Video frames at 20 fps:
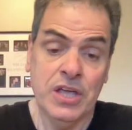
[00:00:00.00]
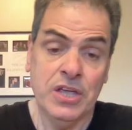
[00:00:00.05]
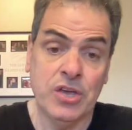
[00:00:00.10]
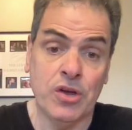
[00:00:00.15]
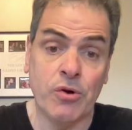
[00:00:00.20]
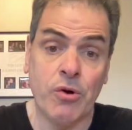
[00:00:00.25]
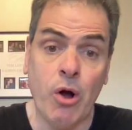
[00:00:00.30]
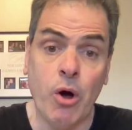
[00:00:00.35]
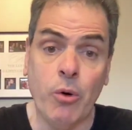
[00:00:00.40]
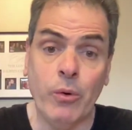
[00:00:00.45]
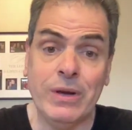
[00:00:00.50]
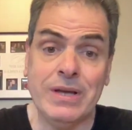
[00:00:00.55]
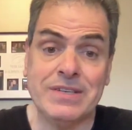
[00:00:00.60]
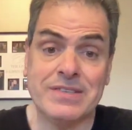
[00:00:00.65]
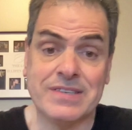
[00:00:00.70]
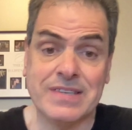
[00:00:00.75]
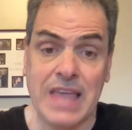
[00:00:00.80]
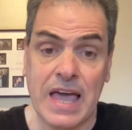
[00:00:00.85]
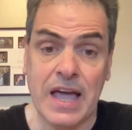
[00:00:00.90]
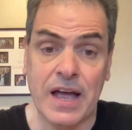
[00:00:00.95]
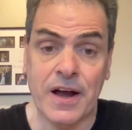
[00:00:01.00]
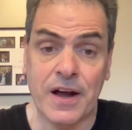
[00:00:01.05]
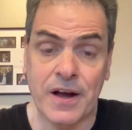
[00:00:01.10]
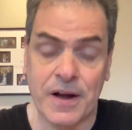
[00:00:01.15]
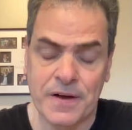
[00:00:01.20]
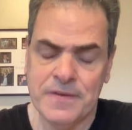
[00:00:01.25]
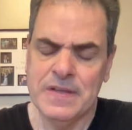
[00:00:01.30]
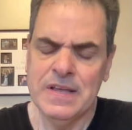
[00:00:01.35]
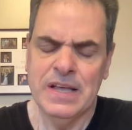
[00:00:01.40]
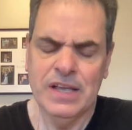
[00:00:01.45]
You're always
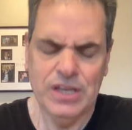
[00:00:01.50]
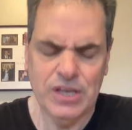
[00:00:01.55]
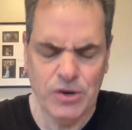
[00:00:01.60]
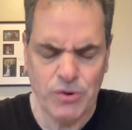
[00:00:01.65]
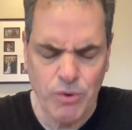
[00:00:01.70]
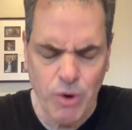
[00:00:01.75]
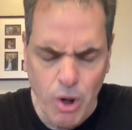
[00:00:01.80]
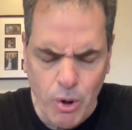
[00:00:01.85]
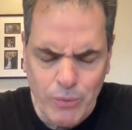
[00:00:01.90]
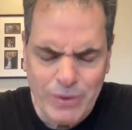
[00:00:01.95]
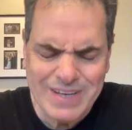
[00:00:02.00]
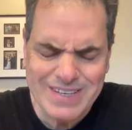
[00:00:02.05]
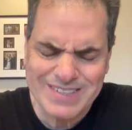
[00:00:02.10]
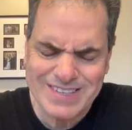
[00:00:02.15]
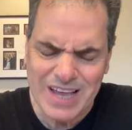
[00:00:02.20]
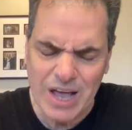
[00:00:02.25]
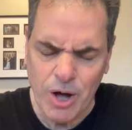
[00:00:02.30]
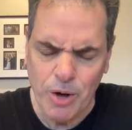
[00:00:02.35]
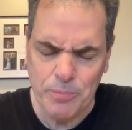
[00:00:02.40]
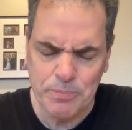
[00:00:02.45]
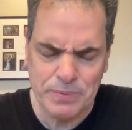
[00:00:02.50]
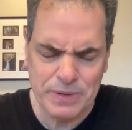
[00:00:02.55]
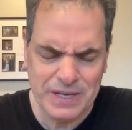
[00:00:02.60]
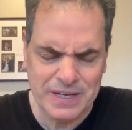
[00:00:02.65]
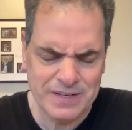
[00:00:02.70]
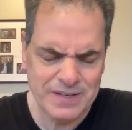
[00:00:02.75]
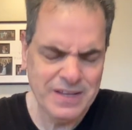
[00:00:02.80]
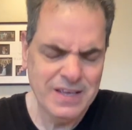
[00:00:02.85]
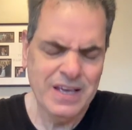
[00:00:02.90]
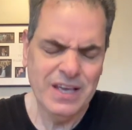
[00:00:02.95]
there, you're always
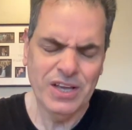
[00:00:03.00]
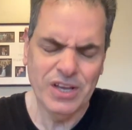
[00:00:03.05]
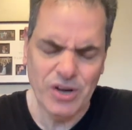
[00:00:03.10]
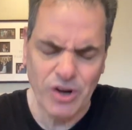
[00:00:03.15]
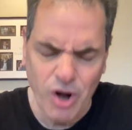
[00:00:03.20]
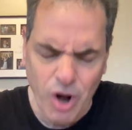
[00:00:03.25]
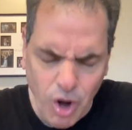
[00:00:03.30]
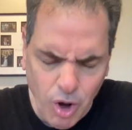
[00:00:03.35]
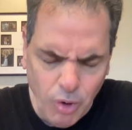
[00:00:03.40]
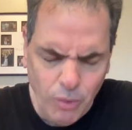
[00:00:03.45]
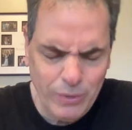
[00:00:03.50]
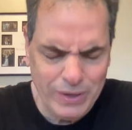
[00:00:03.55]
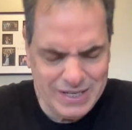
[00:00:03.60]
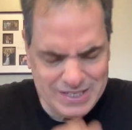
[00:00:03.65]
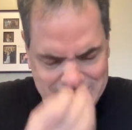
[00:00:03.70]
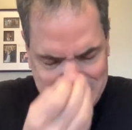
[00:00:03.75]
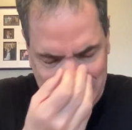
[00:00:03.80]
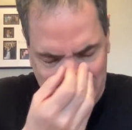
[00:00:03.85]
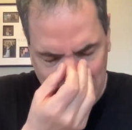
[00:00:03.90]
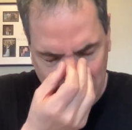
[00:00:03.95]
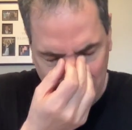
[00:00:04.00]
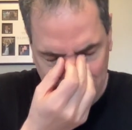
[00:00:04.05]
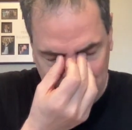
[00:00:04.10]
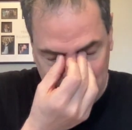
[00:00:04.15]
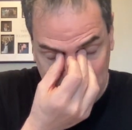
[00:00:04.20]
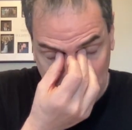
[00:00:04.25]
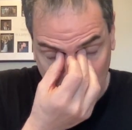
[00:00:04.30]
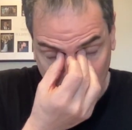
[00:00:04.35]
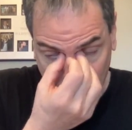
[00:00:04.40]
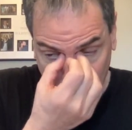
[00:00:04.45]
helping, you're always
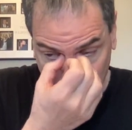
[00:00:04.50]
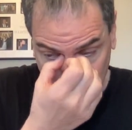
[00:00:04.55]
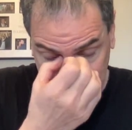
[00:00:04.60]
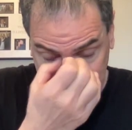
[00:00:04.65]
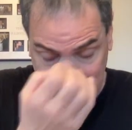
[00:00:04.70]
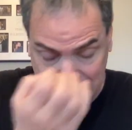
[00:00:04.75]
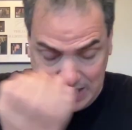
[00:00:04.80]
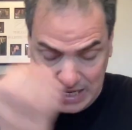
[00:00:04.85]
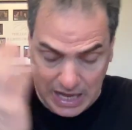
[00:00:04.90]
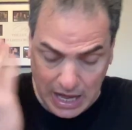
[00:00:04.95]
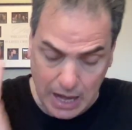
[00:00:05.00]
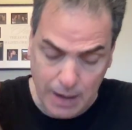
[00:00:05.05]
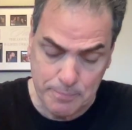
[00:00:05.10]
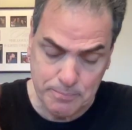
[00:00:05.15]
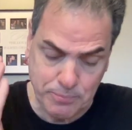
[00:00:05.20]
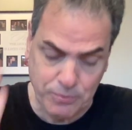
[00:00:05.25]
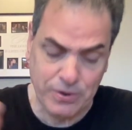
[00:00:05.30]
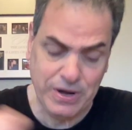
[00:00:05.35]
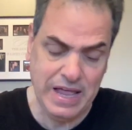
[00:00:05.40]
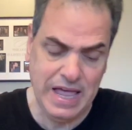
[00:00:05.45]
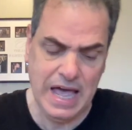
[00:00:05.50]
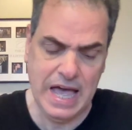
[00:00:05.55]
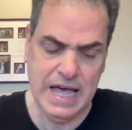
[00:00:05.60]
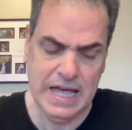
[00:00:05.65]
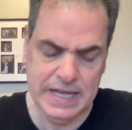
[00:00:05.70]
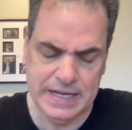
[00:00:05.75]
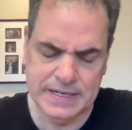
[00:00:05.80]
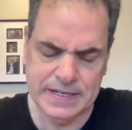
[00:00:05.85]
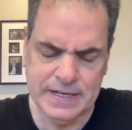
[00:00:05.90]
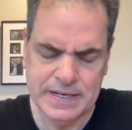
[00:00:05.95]
loving. Oh, to
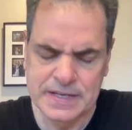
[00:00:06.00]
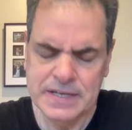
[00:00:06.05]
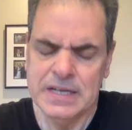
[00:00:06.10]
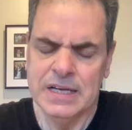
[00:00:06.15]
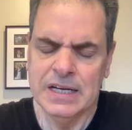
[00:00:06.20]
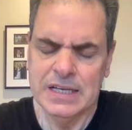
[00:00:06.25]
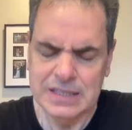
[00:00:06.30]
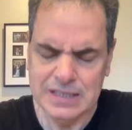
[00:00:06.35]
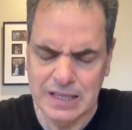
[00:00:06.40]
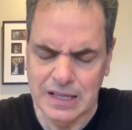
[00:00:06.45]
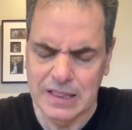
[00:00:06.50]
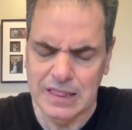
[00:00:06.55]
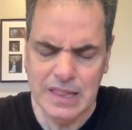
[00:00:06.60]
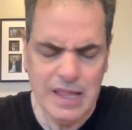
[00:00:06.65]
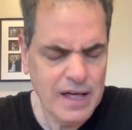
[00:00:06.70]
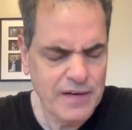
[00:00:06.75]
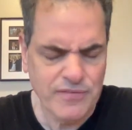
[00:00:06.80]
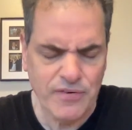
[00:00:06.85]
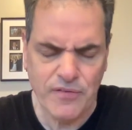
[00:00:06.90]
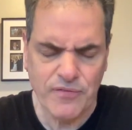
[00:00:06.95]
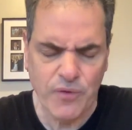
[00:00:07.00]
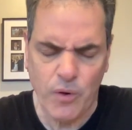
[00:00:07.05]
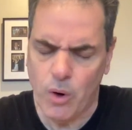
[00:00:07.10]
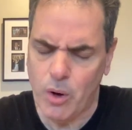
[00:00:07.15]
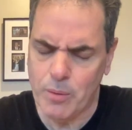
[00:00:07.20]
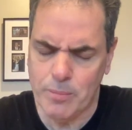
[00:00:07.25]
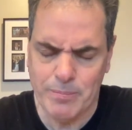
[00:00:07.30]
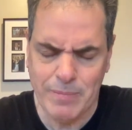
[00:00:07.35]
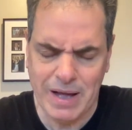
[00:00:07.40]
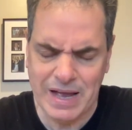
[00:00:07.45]
comprehend the love of
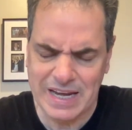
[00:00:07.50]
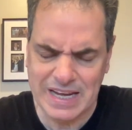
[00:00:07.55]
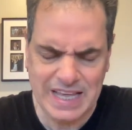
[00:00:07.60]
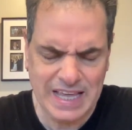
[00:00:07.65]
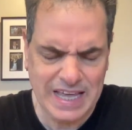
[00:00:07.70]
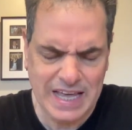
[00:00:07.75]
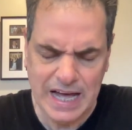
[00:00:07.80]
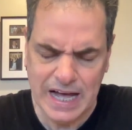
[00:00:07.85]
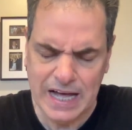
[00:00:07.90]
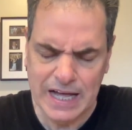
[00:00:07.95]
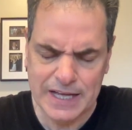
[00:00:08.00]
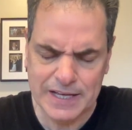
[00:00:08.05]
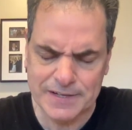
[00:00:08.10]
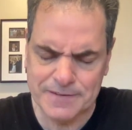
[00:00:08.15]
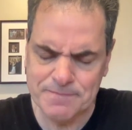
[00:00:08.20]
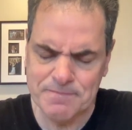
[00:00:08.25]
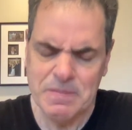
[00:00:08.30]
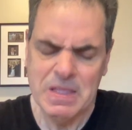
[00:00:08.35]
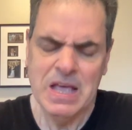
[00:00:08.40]
Almighty God.